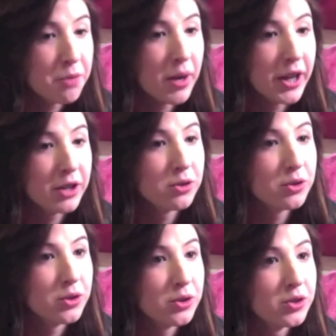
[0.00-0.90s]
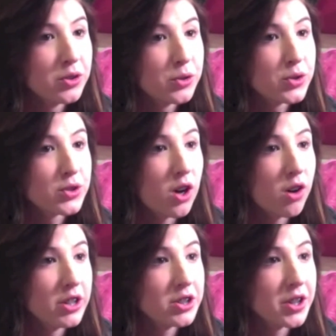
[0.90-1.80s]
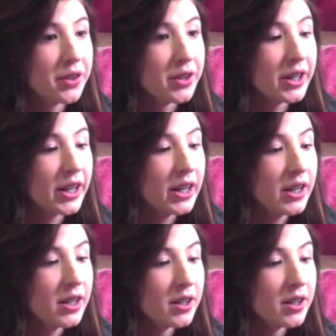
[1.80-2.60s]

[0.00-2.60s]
Michael saw each other again,